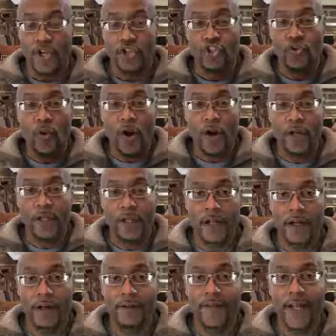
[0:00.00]
You are
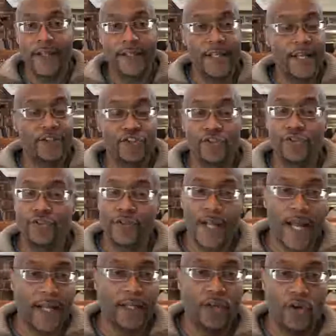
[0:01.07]
love, and yet you do
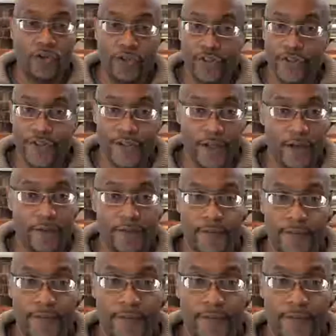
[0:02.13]
not know yourself.